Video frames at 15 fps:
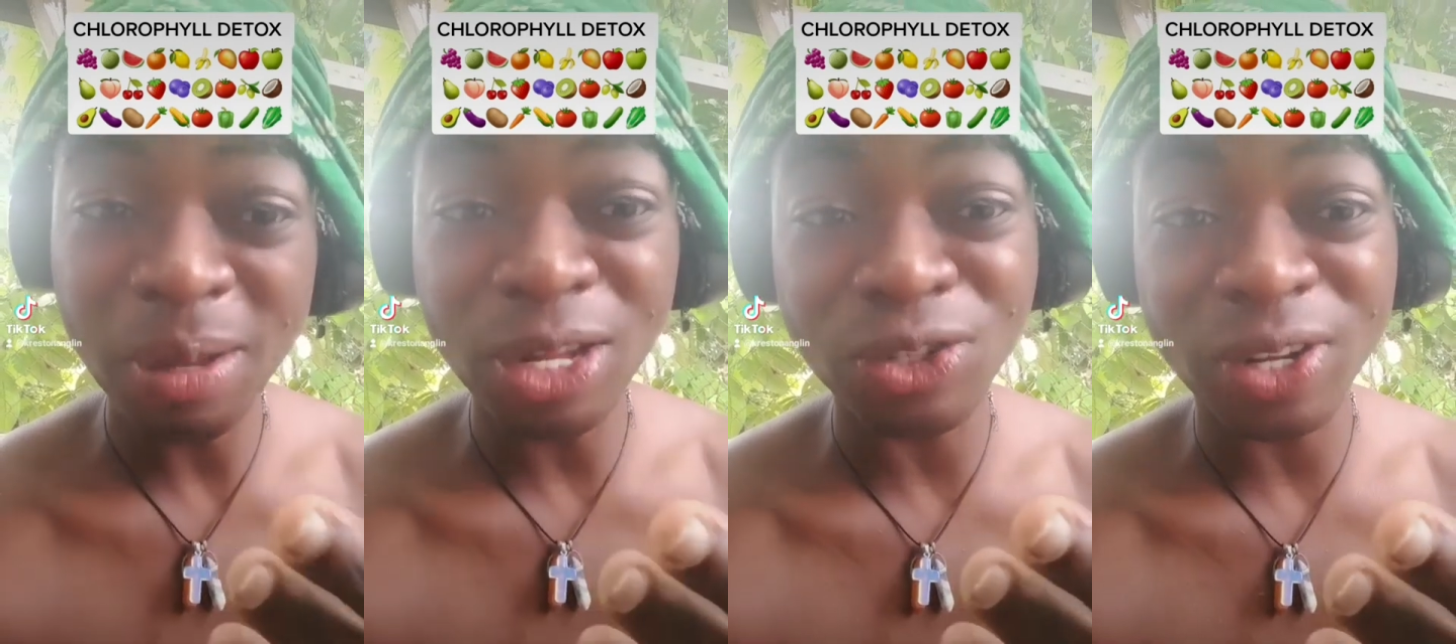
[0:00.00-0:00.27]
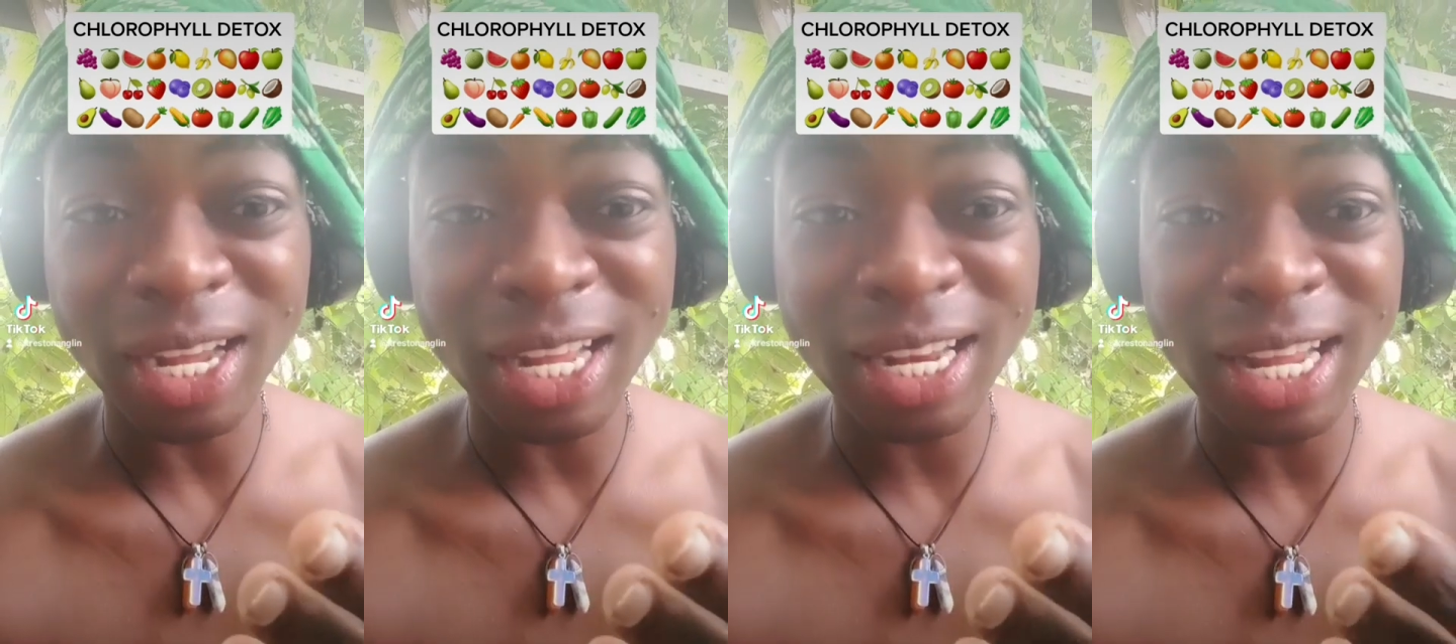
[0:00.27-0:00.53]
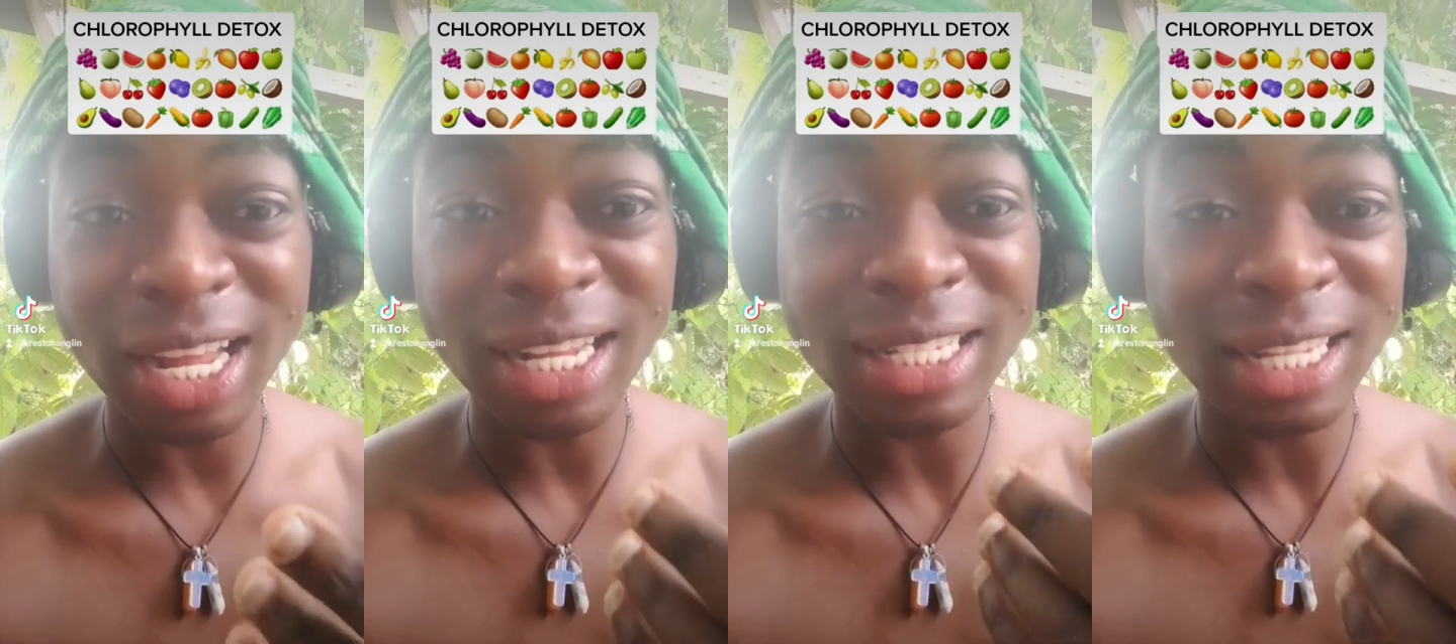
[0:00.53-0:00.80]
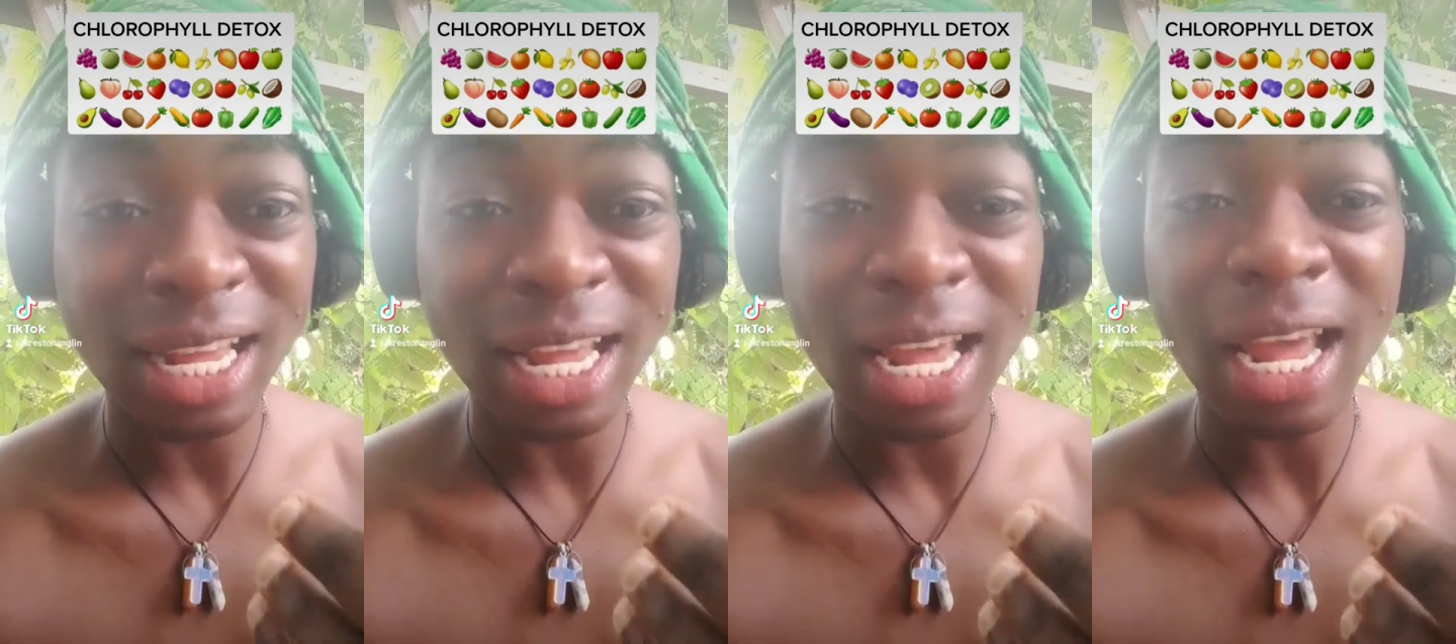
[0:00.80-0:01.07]
me drinking it
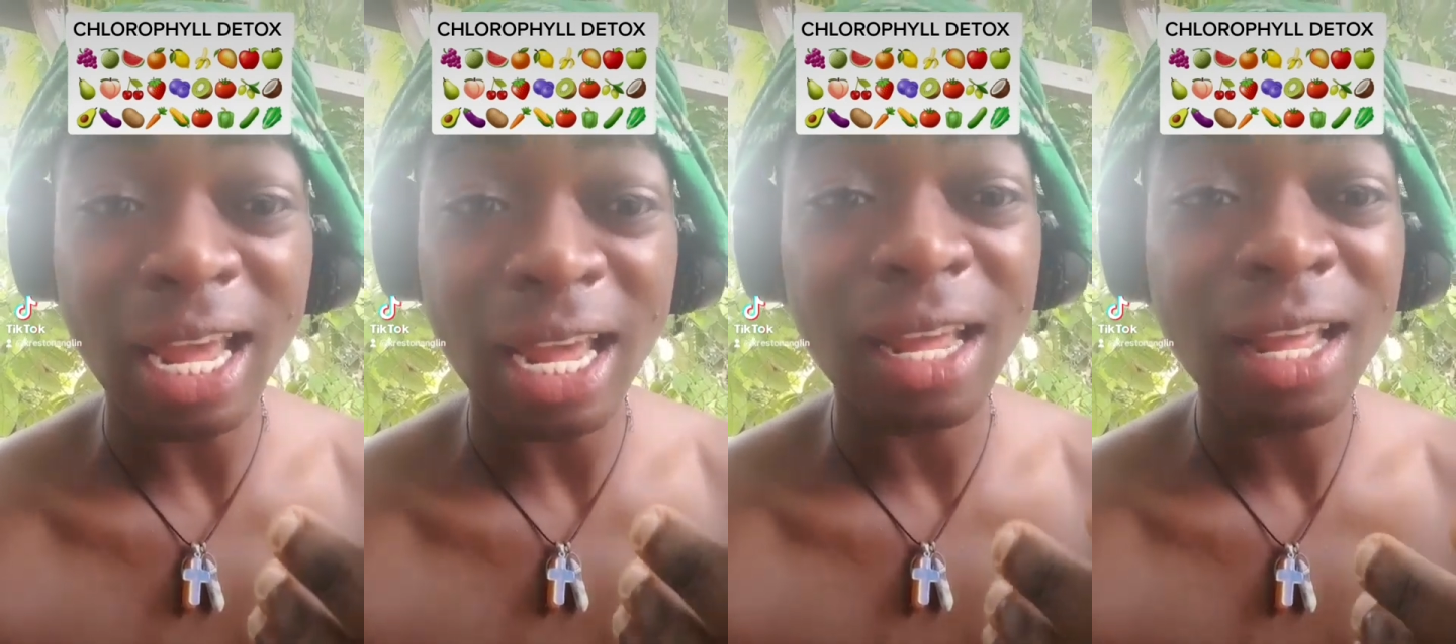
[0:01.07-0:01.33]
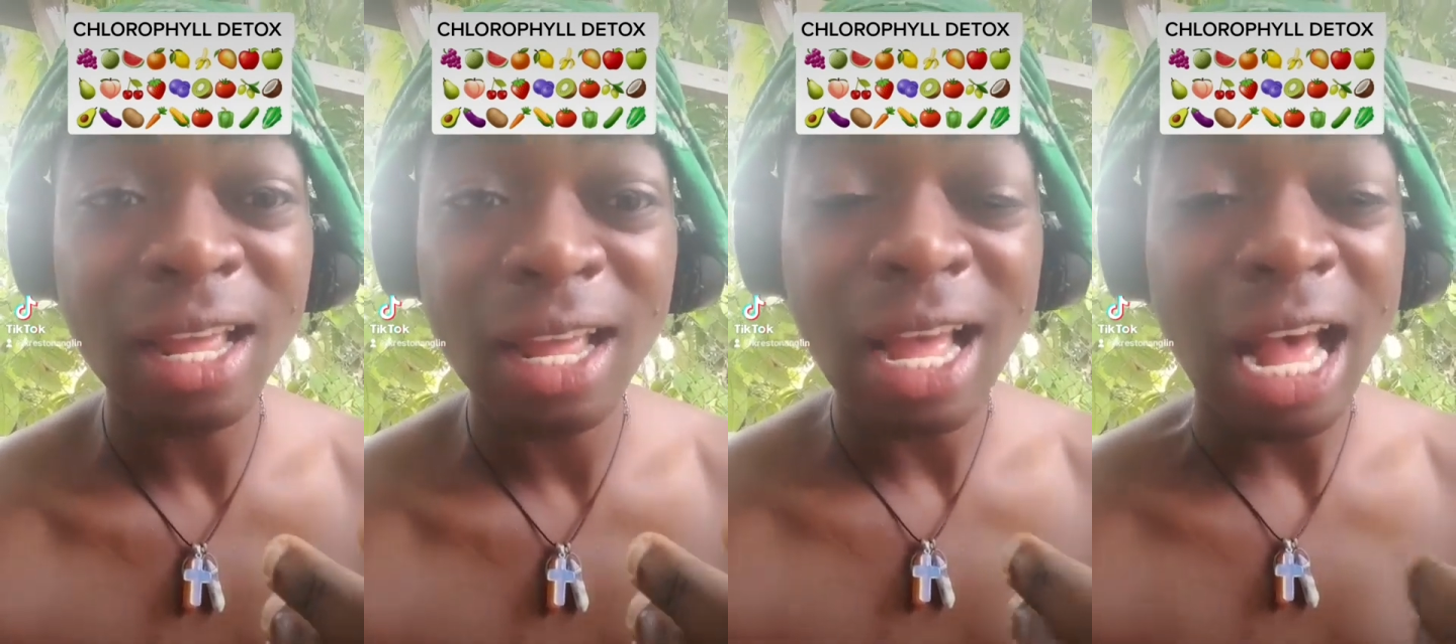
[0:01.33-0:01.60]
say, hey,